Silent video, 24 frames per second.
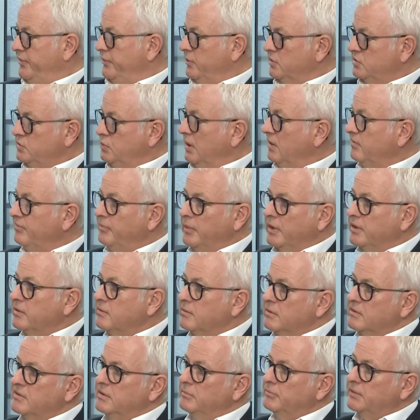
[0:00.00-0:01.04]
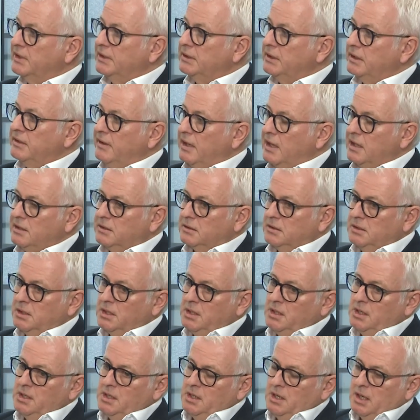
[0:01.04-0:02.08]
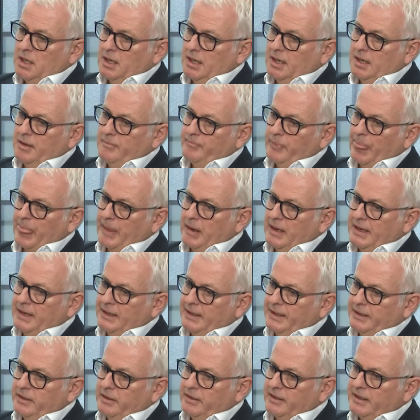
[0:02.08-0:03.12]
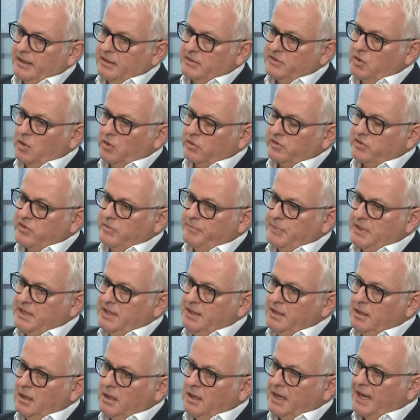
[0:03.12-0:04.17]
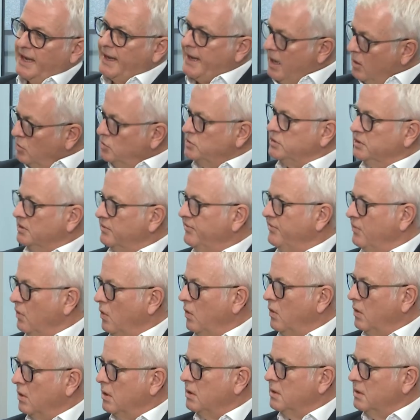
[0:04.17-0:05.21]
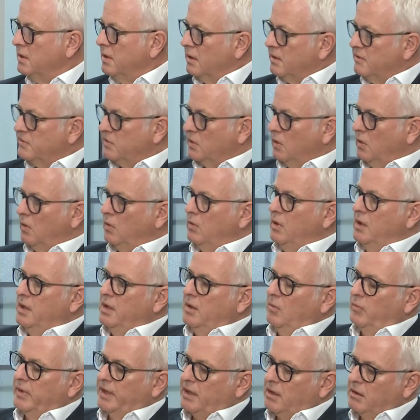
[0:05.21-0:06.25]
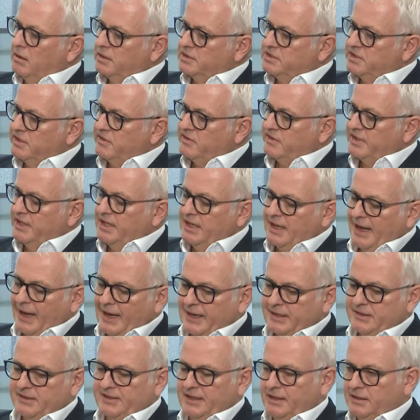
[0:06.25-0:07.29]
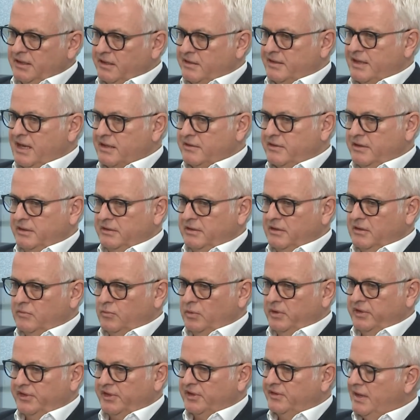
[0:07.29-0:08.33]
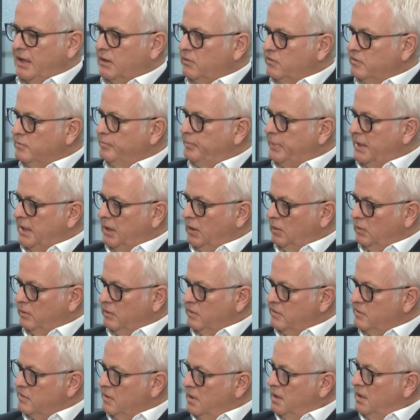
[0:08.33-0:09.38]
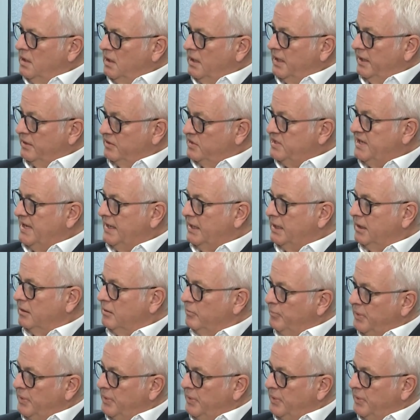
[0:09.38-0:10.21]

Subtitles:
or 12 months or something like that. And it's got to be accounted for. So we can't just say, I think this asset is worth £1,000 and take it and